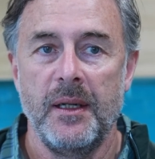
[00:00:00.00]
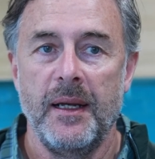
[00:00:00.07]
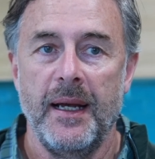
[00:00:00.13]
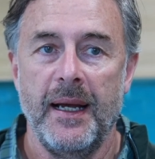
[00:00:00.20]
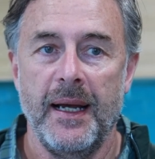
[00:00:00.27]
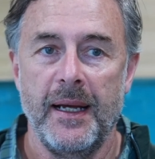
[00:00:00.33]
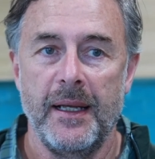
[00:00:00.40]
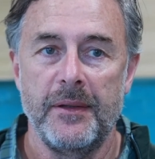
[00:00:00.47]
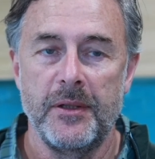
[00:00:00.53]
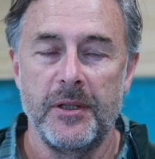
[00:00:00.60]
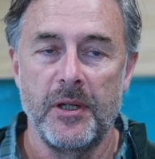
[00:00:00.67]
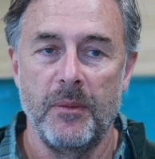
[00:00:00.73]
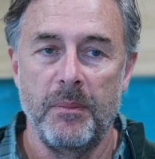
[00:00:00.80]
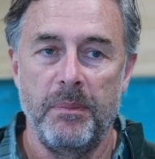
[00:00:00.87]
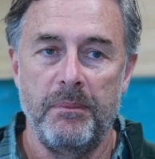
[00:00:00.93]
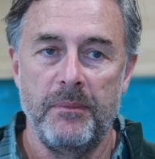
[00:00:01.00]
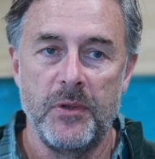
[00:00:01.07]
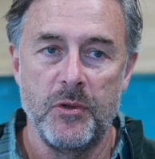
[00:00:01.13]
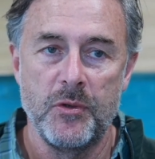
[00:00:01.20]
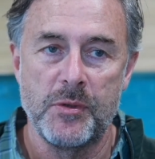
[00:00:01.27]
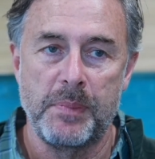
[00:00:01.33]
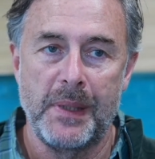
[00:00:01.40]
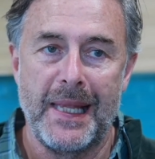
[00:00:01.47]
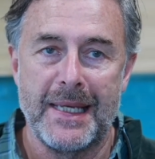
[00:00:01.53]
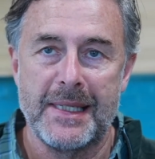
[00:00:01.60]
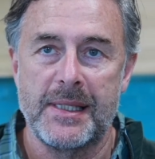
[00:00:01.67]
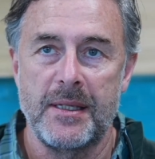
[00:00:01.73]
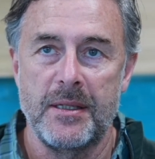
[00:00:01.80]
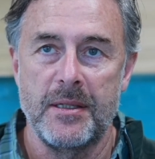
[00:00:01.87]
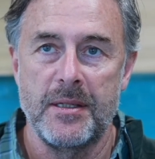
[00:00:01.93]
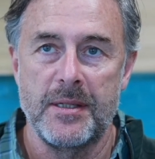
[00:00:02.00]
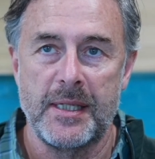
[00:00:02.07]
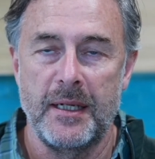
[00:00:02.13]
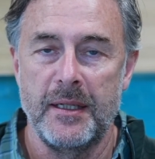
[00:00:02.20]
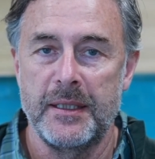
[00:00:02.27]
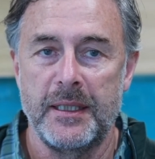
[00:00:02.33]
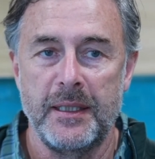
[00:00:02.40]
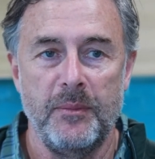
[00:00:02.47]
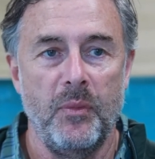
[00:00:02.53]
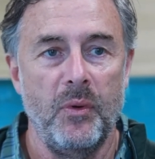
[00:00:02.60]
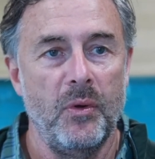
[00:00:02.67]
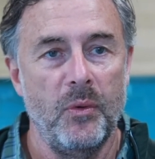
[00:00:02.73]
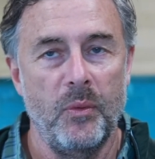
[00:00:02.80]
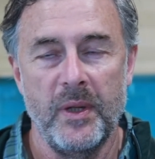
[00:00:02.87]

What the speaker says: And, use plasters, hiking board,